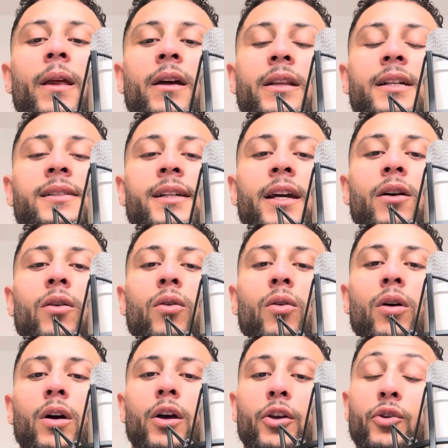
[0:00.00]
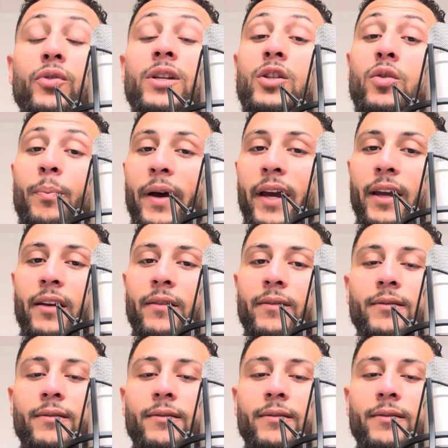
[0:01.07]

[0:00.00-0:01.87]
They say, oh, you need to pay.